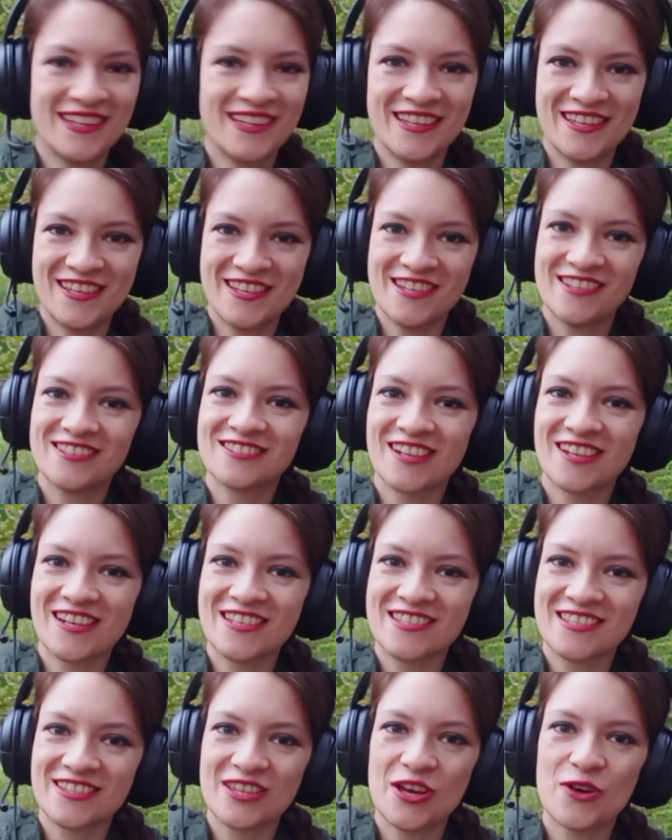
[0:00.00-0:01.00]
you
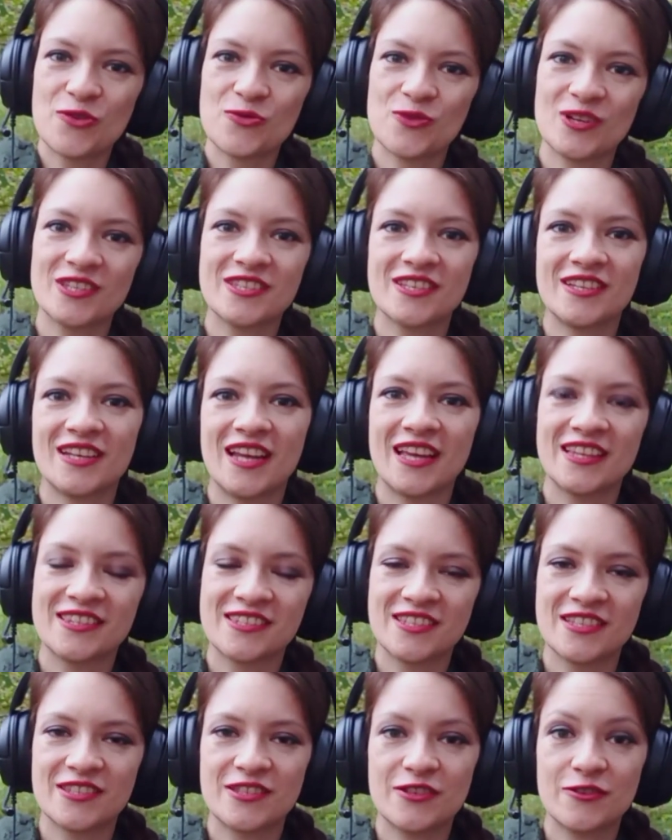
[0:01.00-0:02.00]
already know what you need
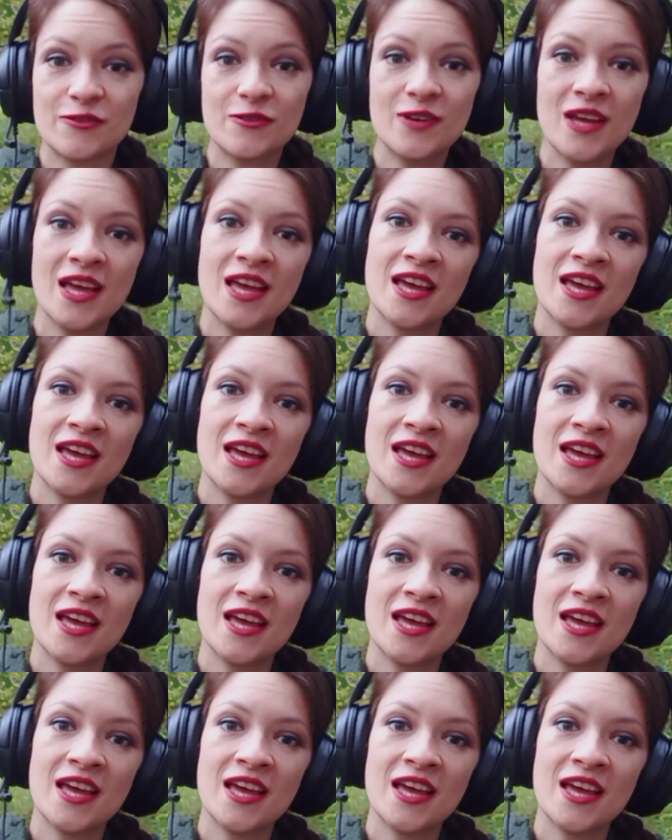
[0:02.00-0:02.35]
to do.